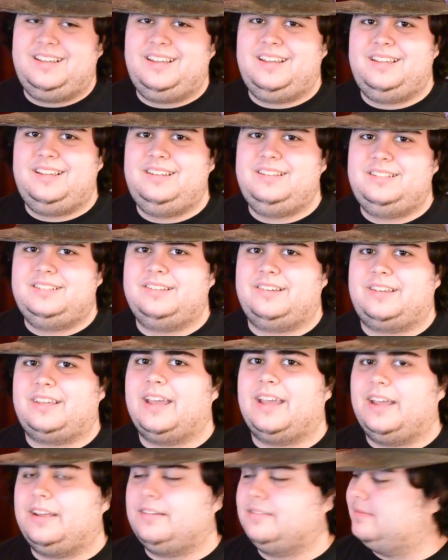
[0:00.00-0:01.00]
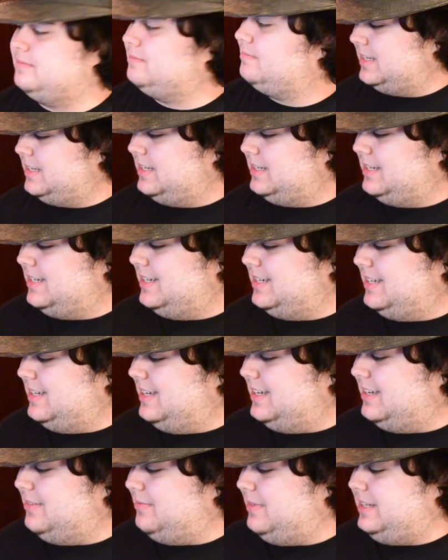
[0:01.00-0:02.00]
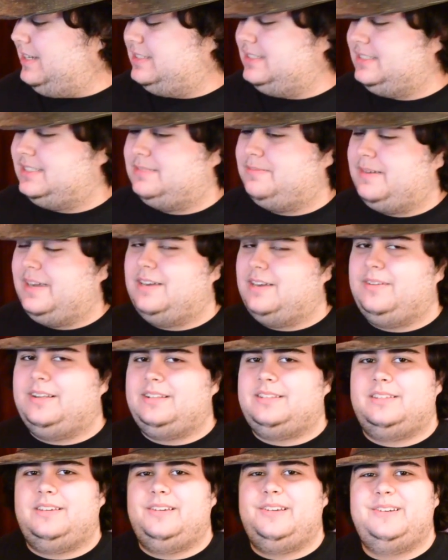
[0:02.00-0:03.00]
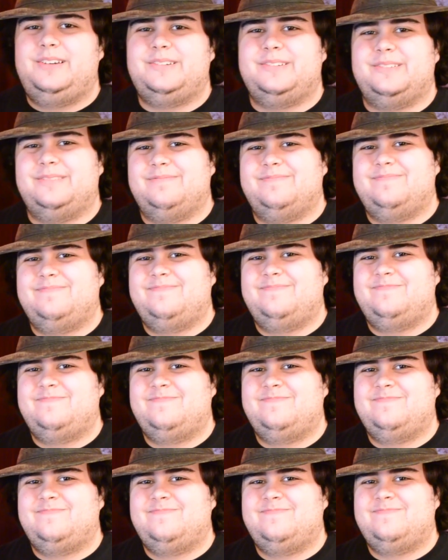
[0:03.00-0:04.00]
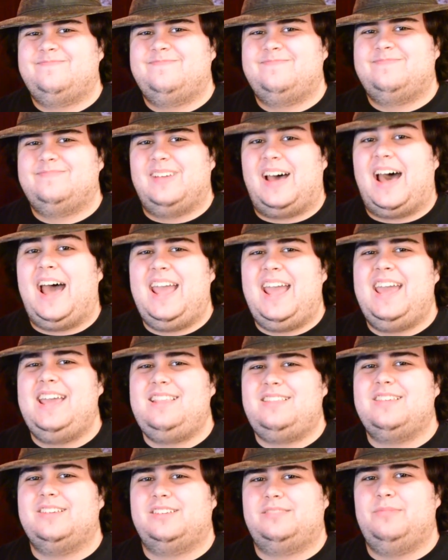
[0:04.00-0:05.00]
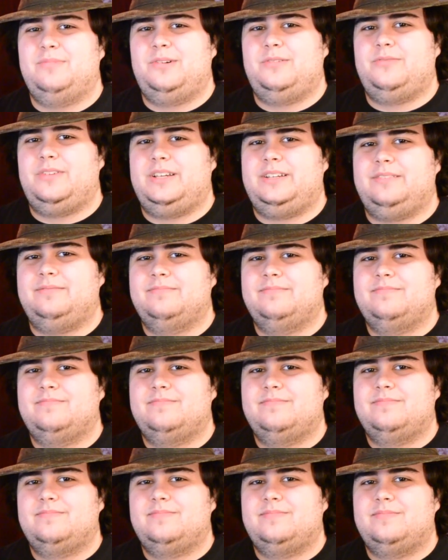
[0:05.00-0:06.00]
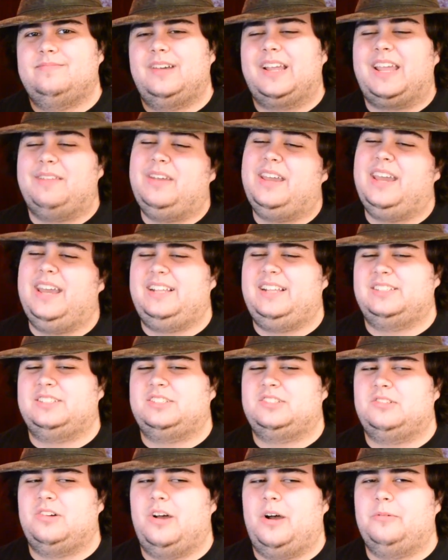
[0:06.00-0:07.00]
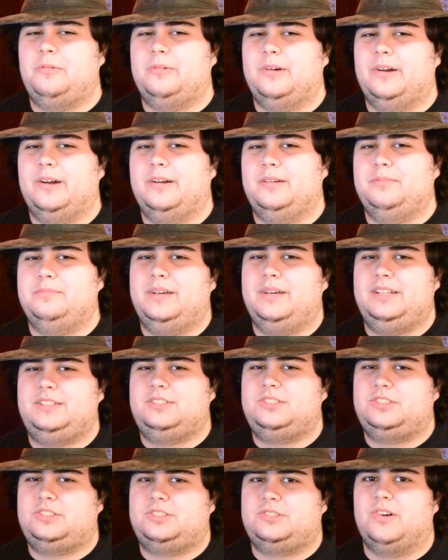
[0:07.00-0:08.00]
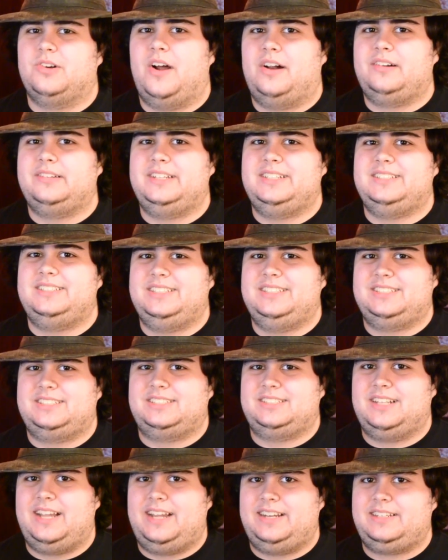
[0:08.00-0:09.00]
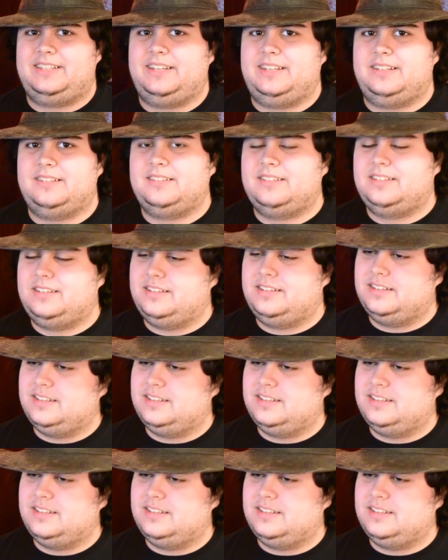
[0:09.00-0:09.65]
It's okay. Amazing Spider-Man 2. I hate this movie. Okay, maybe hate's a strong word, but strongly dislike it.